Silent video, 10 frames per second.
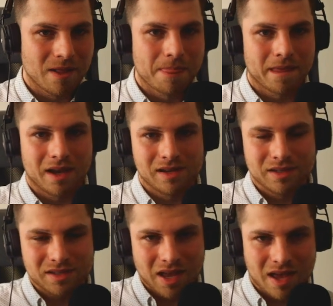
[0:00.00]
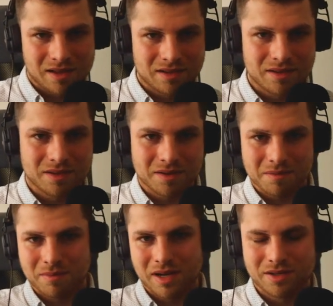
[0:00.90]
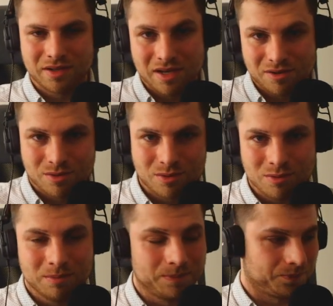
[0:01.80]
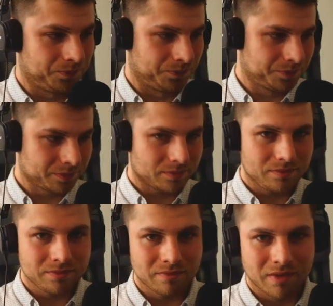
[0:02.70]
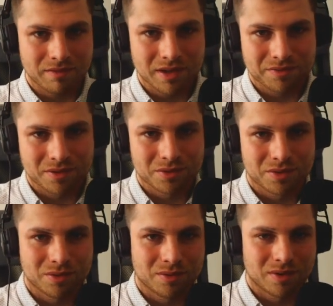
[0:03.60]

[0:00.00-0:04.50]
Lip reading: and it's end by 0. We have also